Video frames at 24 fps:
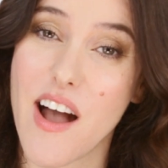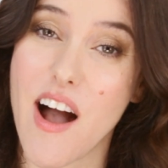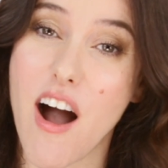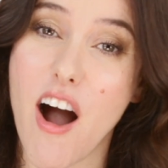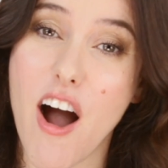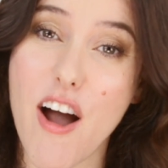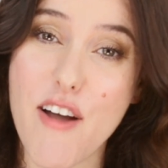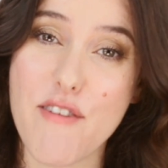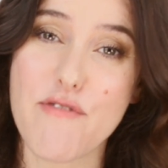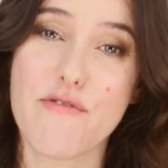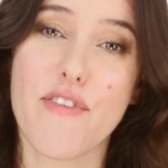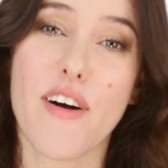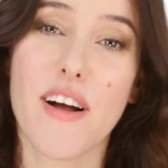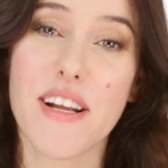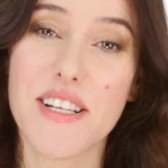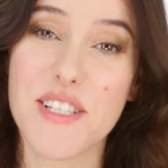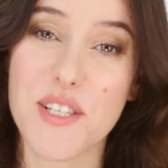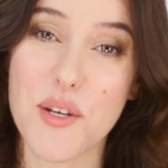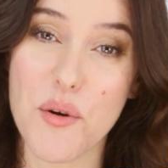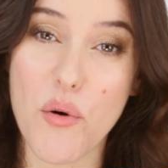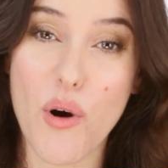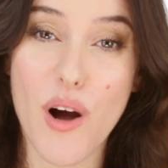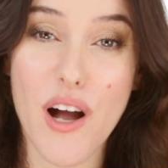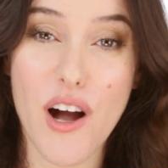I find
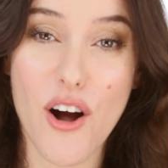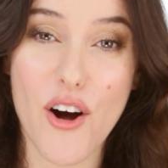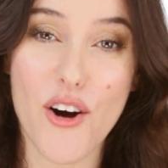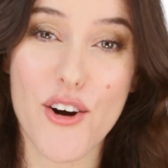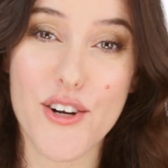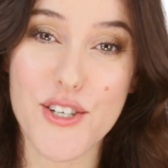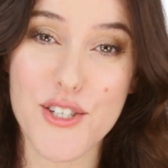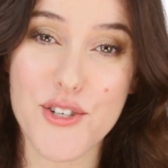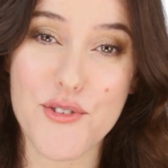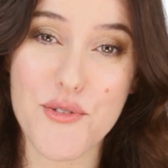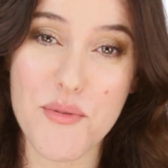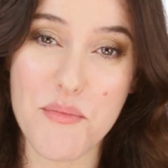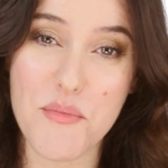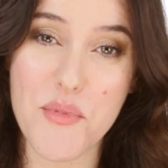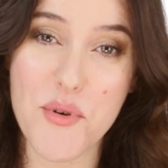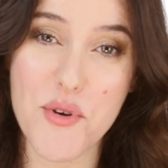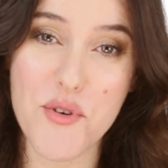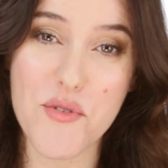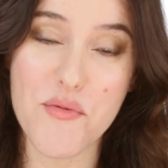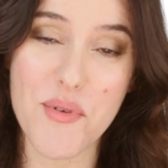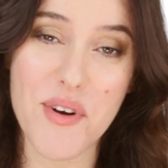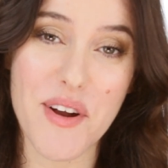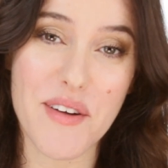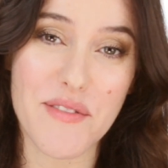it quite hard to
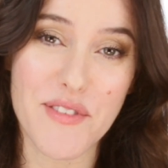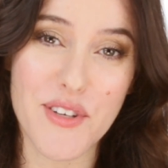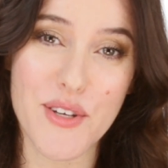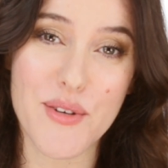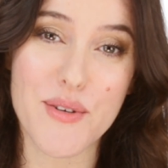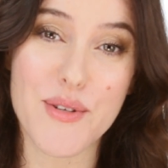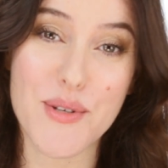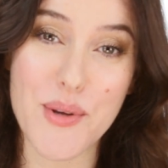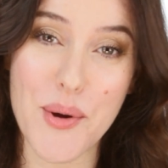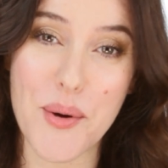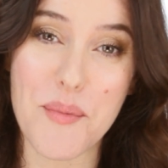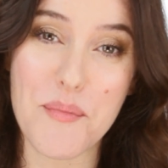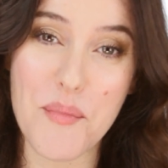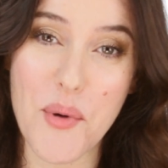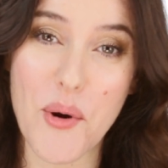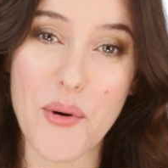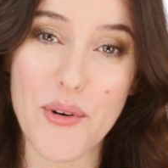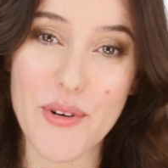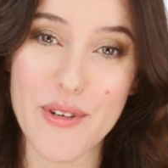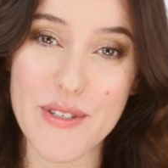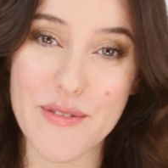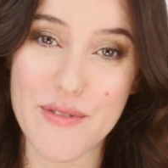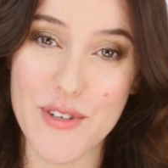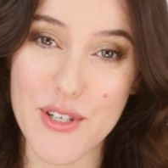remove when I've used it on
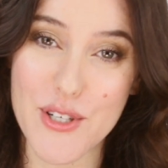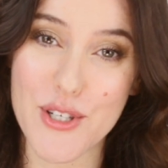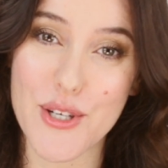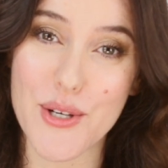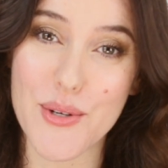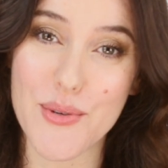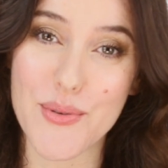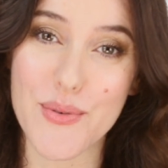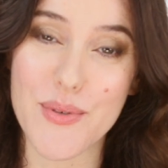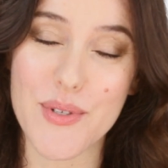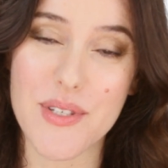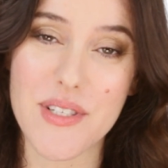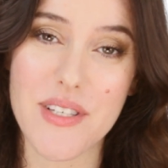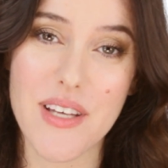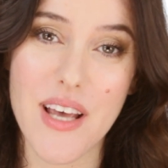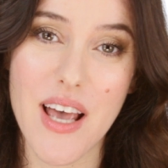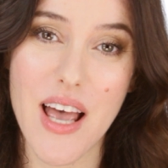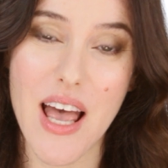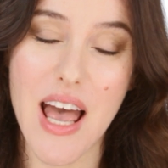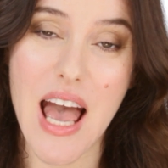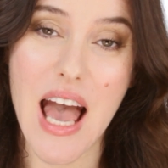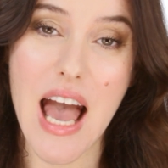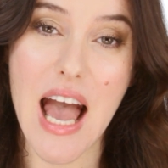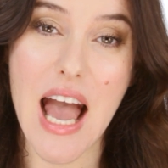models for shoots.
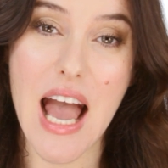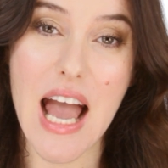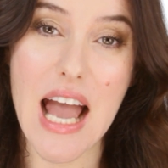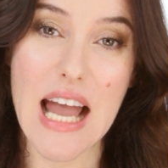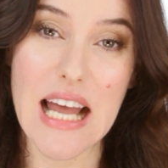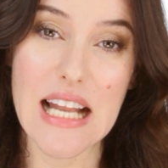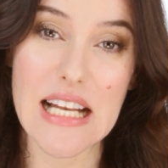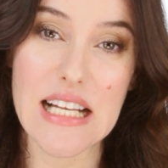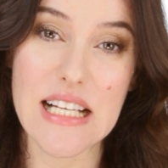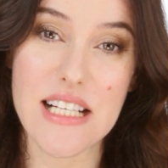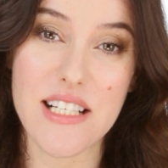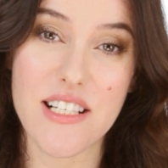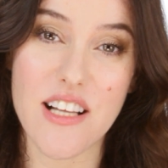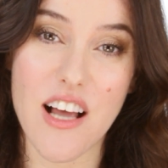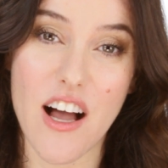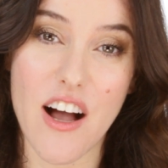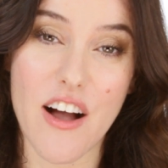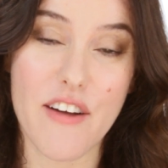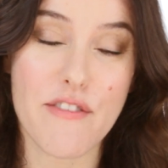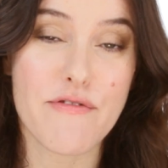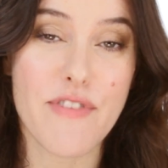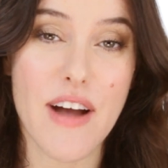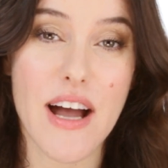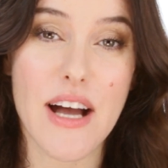And
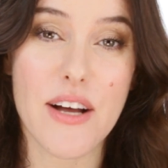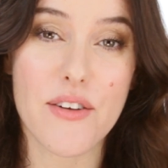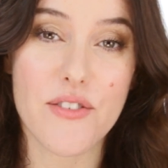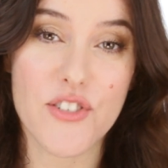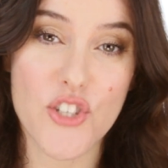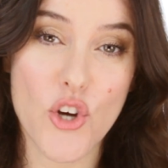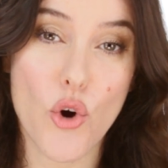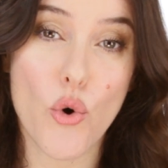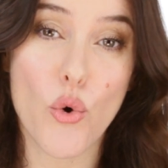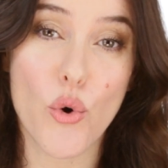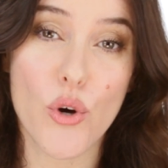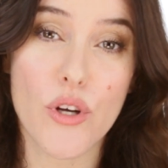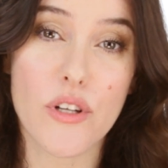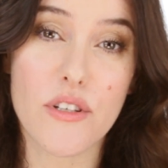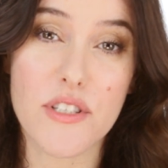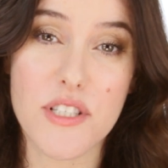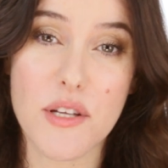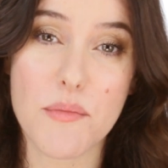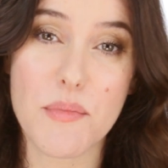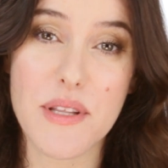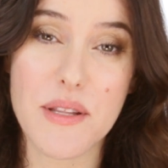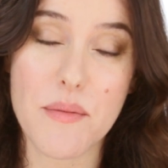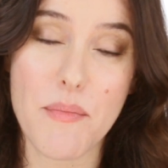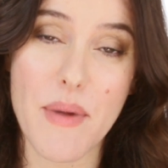I found oil
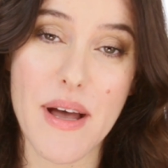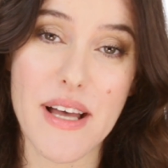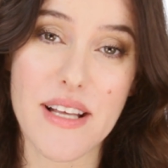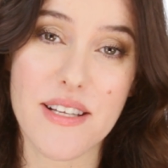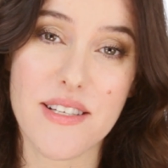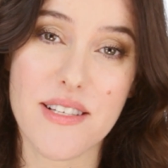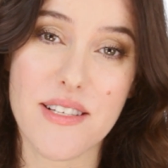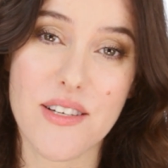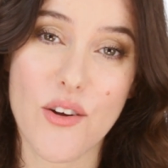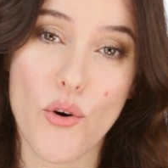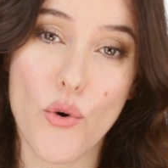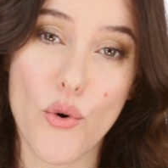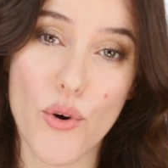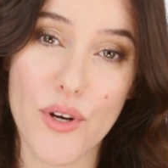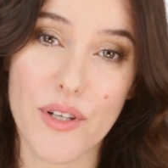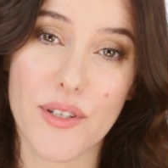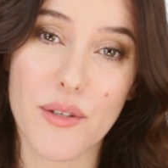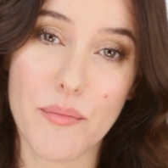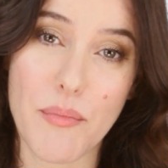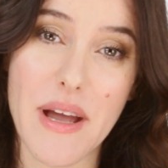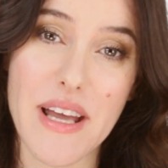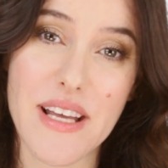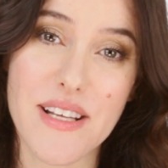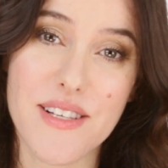to be the best, oil
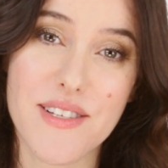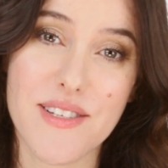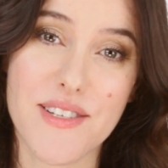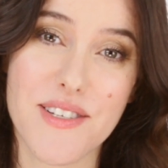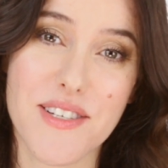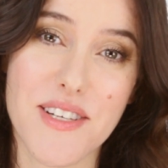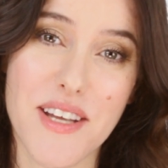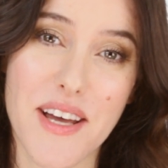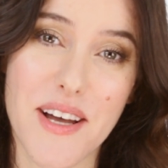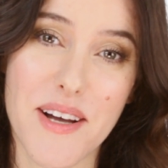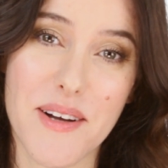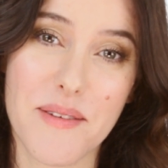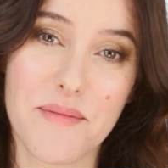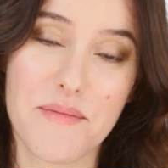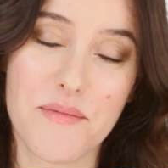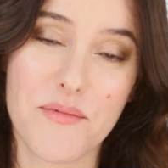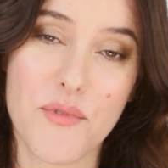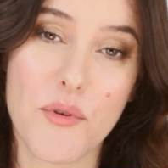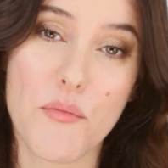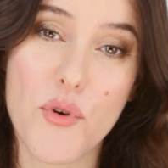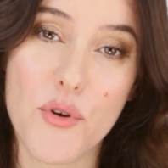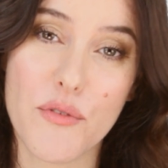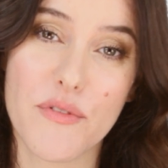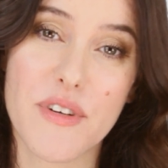based um,
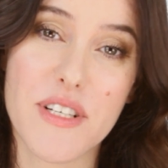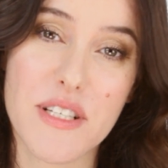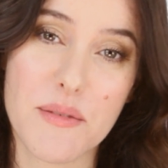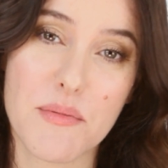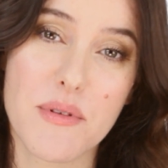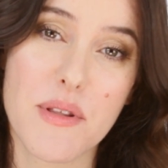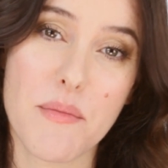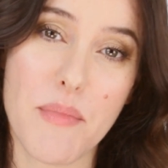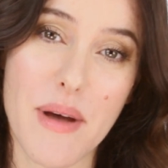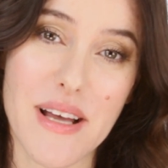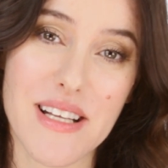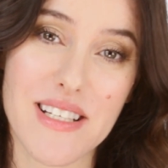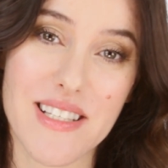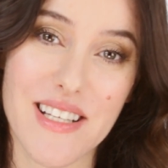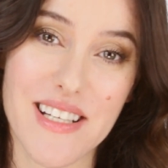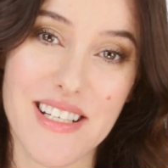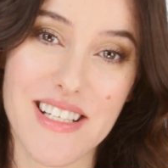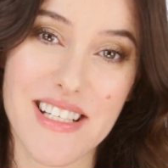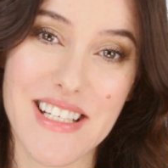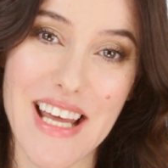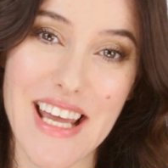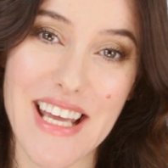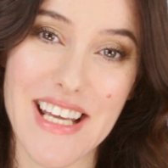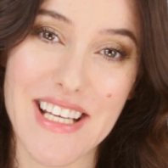remover to be the best thing
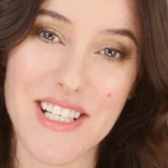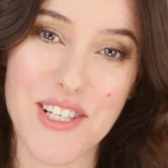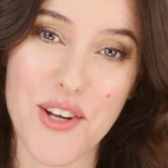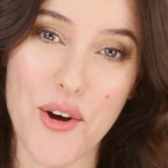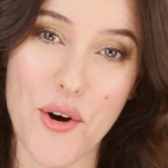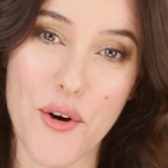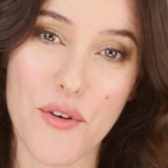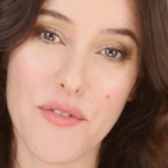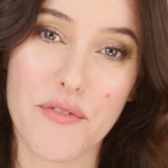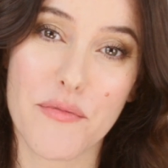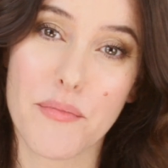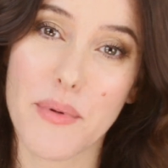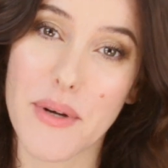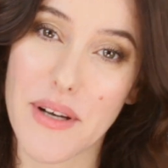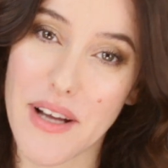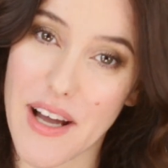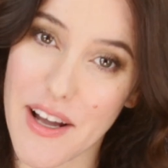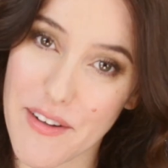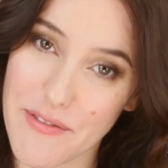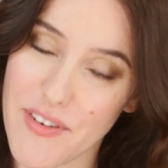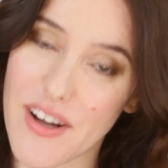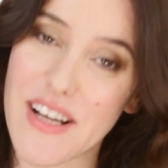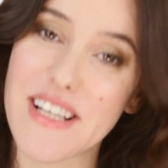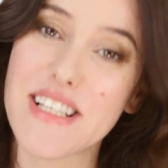to take it off, but
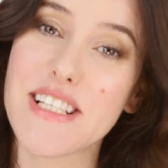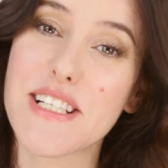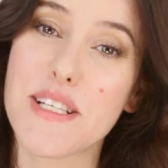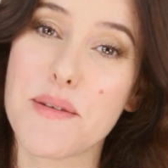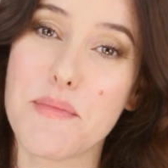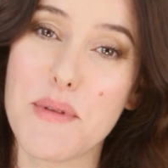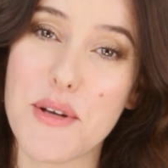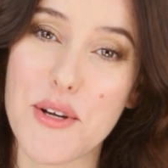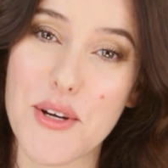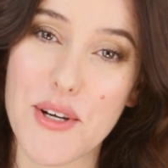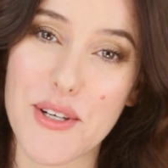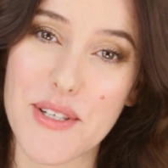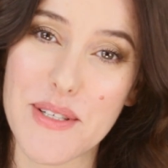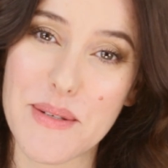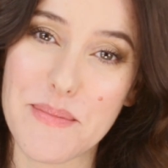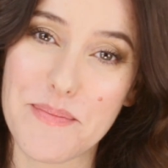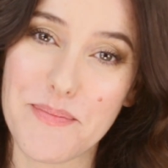I find it to be good.